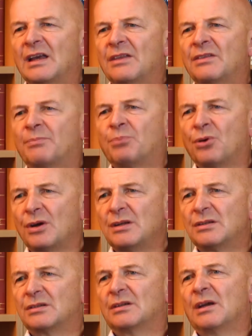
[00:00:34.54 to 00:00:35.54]
the
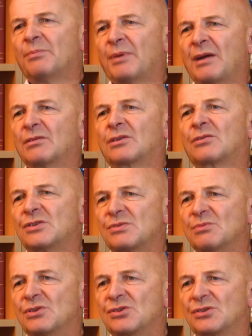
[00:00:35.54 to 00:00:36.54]
point about
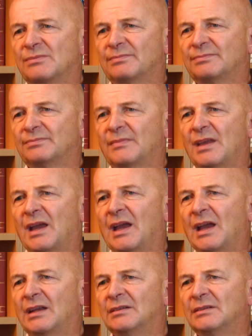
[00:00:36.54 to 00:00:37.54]
Christmas,
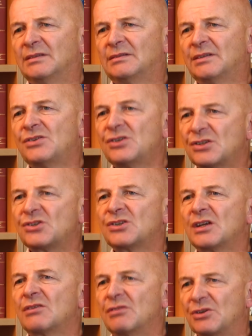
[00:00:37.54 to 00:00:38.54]
and this is a
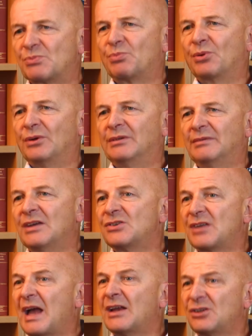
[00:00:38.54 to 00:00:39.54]
serious point, is
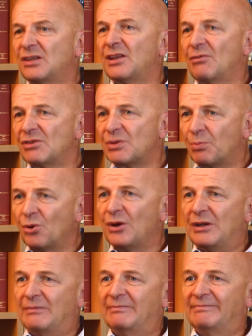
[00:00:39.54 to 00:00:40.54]
that actually there is a
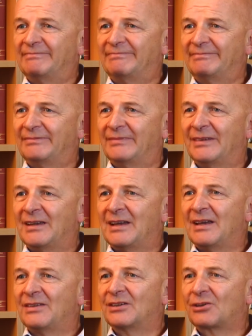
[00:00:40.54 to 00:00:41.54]
point.
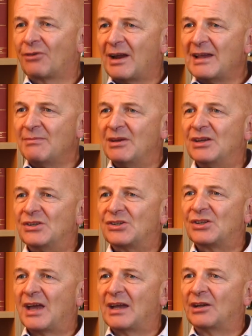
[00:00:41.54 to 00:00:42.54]
The claim is
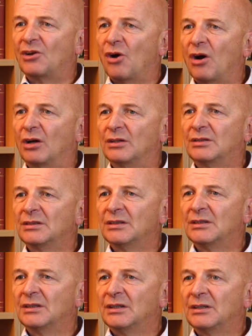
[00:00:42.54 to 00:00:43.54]
that God
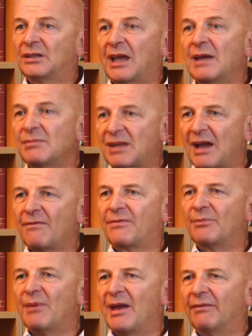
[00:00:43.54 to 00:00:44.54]
came down
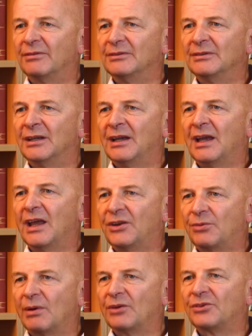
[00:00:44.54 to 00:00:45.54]
from heaven and
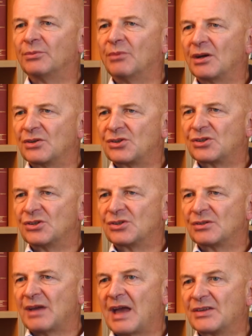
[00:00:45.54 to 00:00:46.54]
dwelt amongst
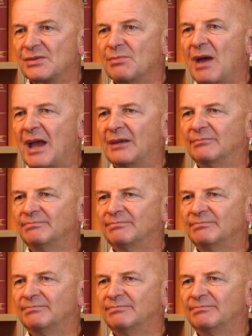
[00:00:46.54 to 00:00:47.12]
us as a man,